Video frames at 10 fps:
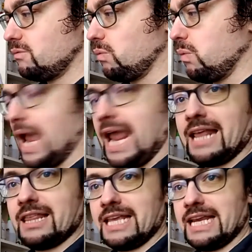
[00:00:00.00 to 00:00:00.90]
where
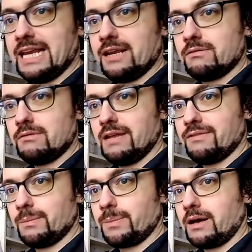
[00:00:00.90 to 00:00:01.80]
the
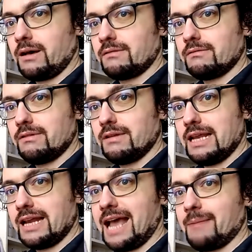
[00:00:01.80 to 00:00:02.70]
living part
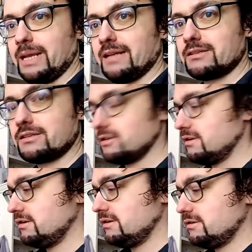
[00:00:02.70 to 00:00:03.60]
inhabits.
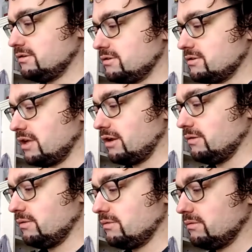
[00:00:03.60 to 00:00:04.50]
So
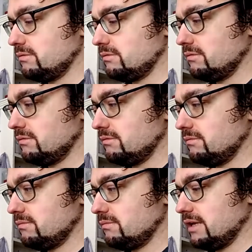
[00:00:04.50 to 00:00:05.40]

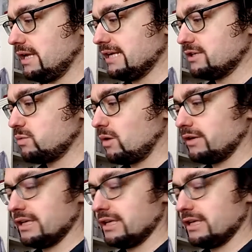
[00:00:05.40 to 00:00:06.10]
each one